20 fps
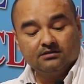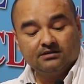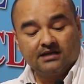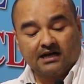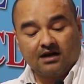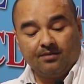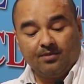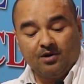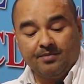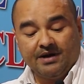"The
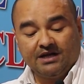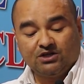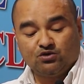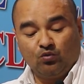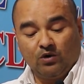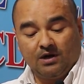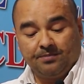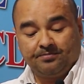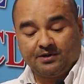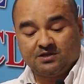
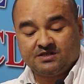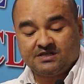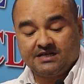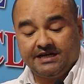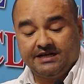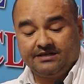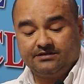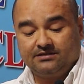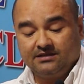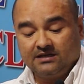government will
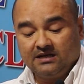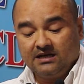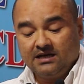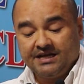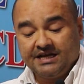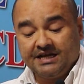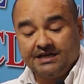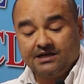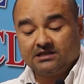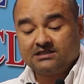proceed
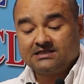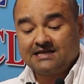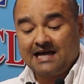in a